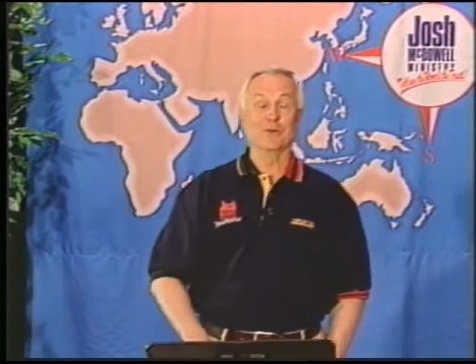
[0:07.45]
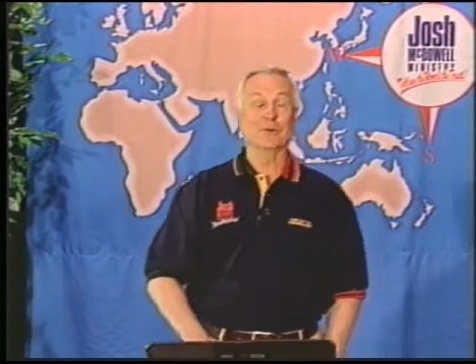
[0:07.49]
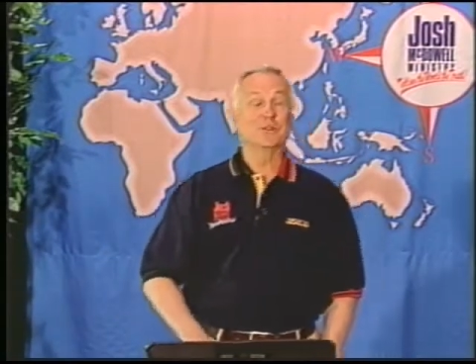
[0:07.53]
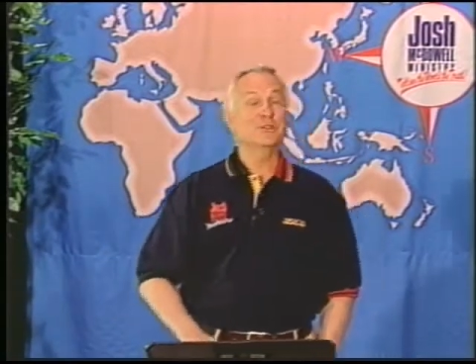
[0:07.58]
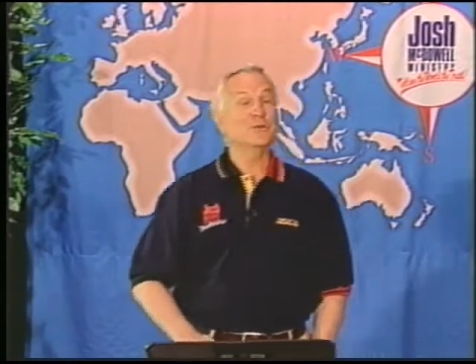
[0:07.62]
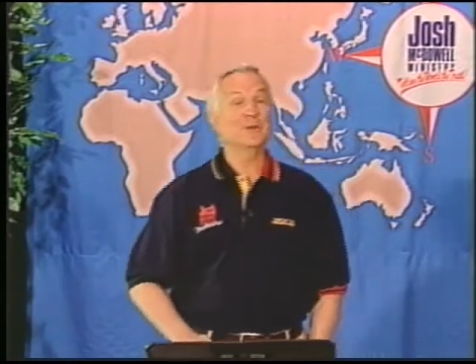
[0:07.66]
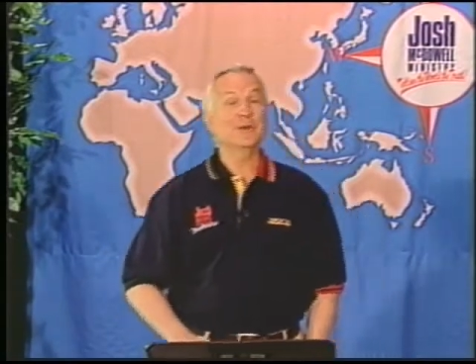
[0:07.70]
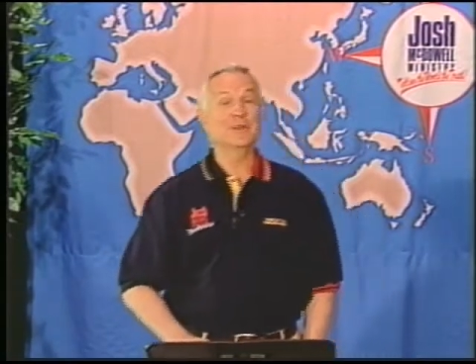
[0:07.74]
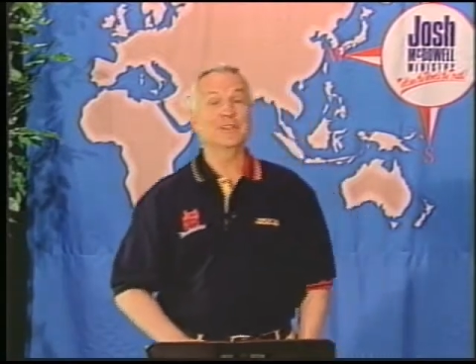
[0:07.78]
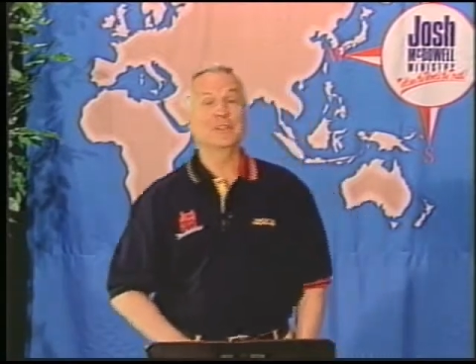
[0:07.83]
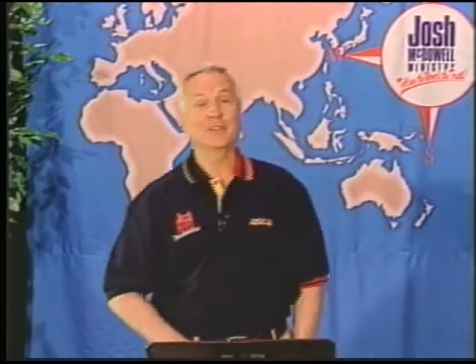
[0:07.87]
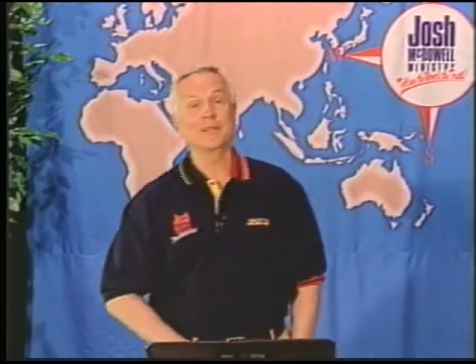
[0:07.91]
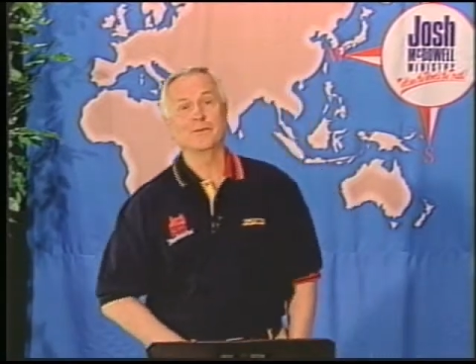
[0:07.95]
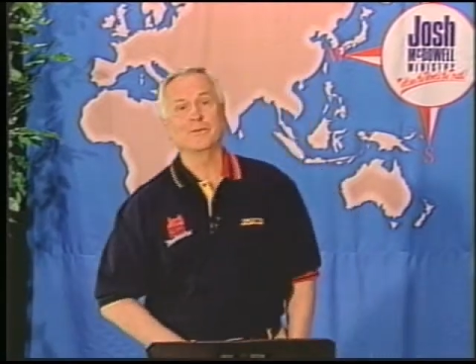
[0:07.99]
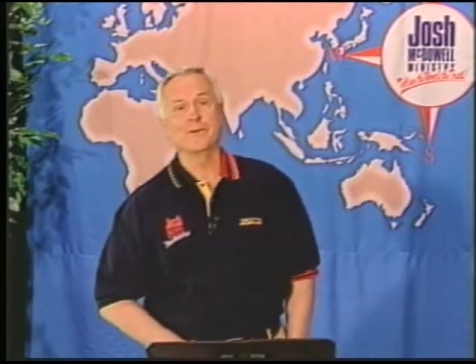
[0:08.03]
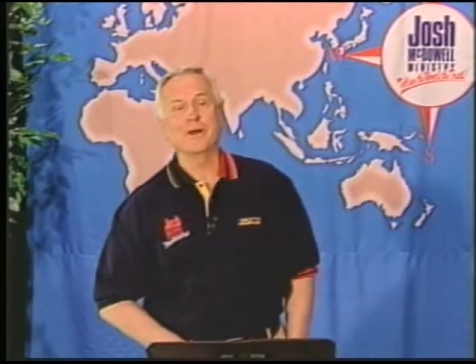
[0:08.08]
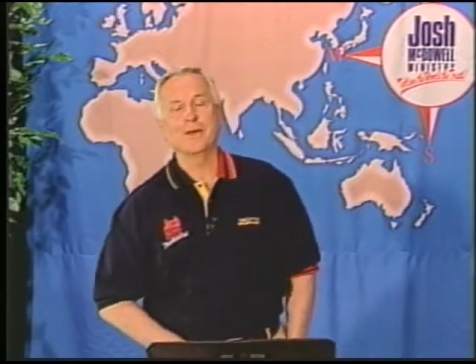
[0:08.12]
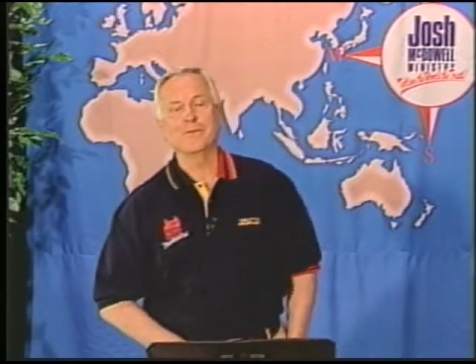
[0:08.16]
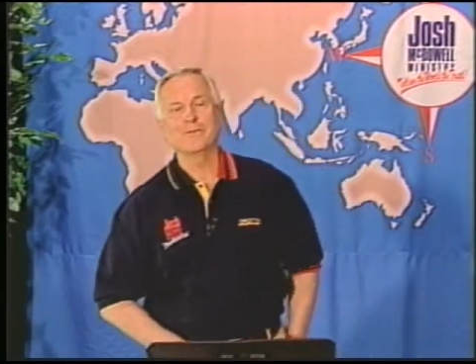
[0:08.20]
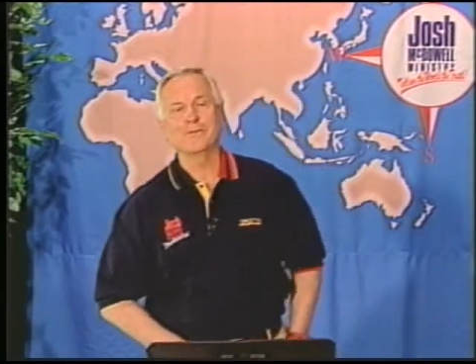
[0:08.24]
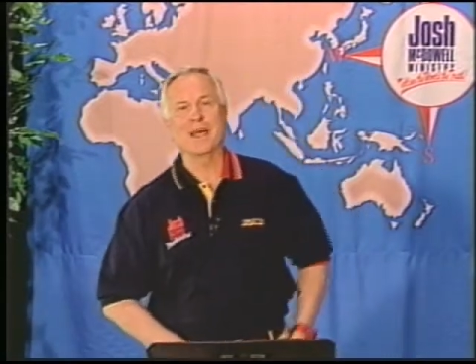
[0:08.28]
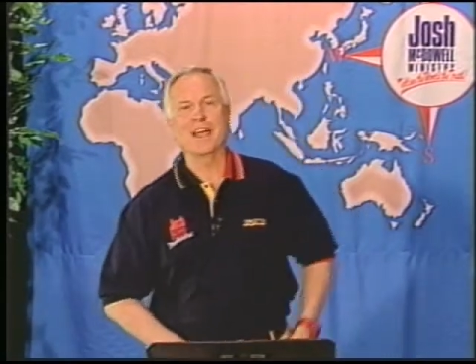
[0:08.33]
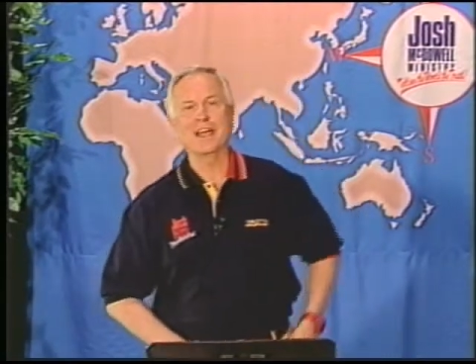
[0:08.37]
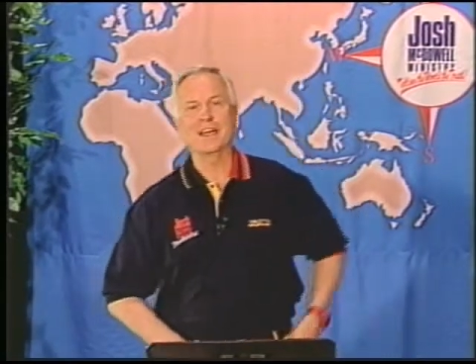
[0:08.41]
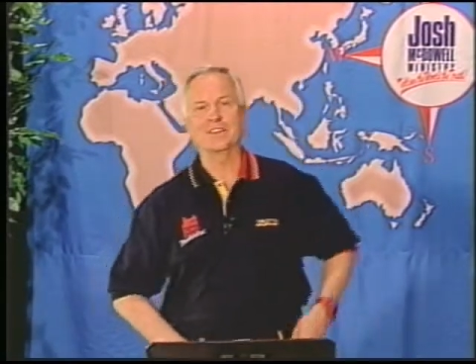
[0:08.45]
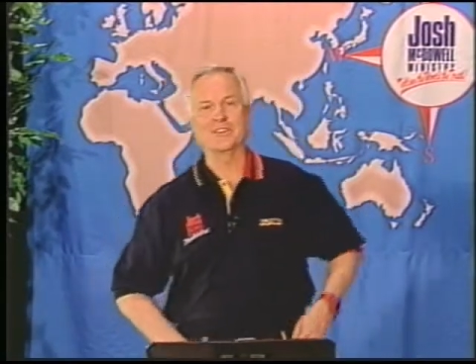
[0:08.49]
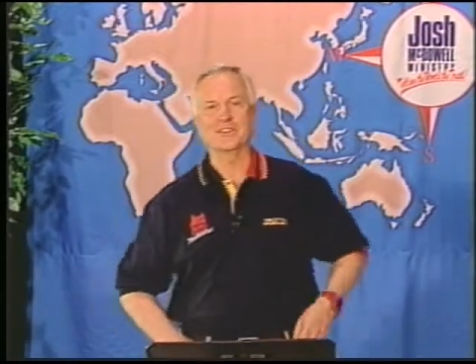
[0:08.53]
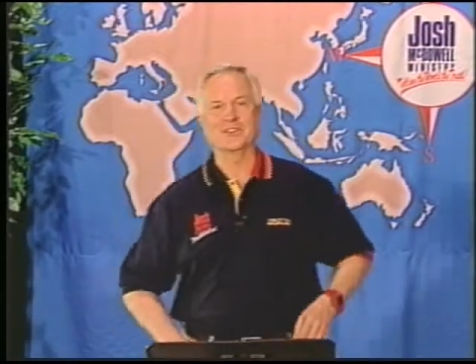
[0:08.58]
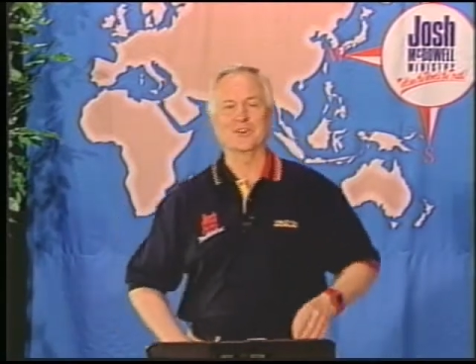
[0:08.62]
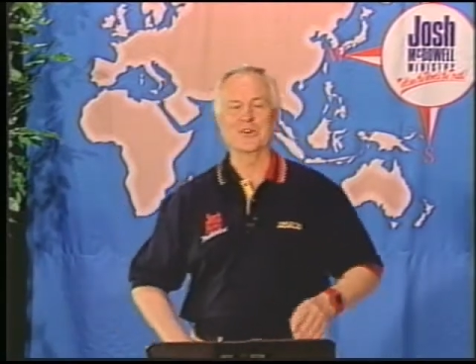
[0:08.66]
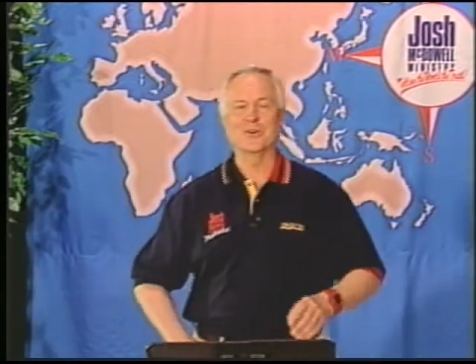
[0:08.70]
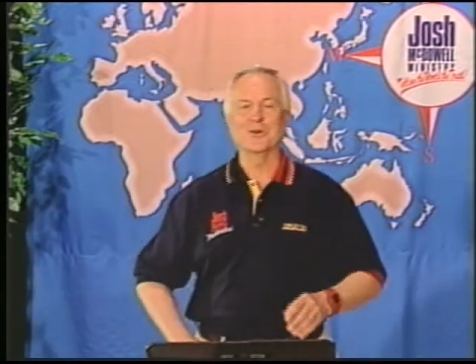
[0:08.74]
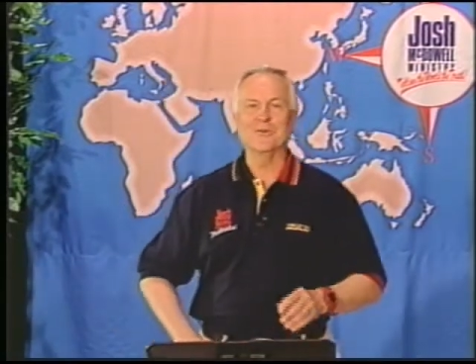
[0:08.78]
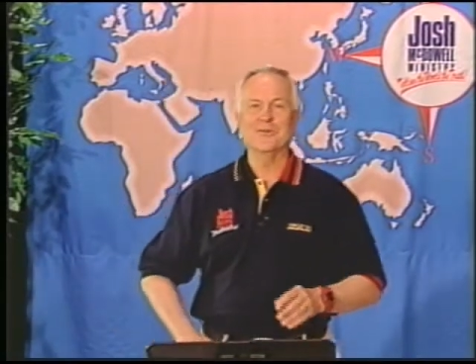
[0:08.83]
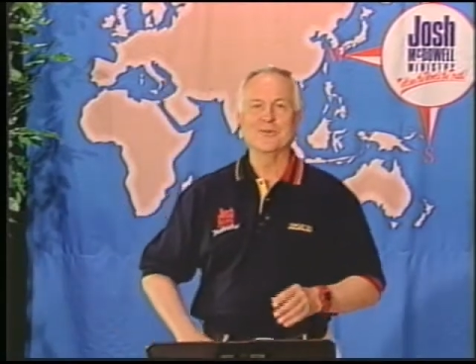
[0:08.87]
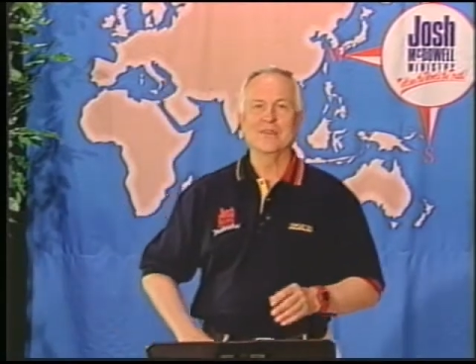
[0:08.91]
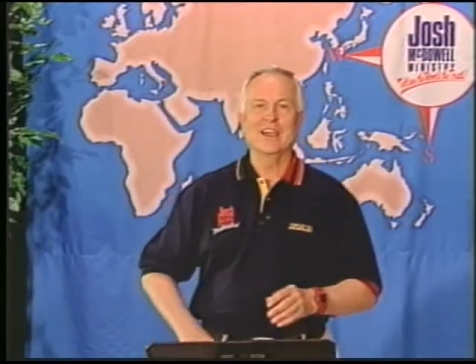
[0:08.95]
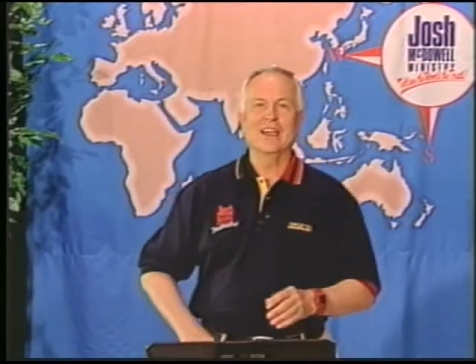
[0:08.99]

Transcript: especially my pastor,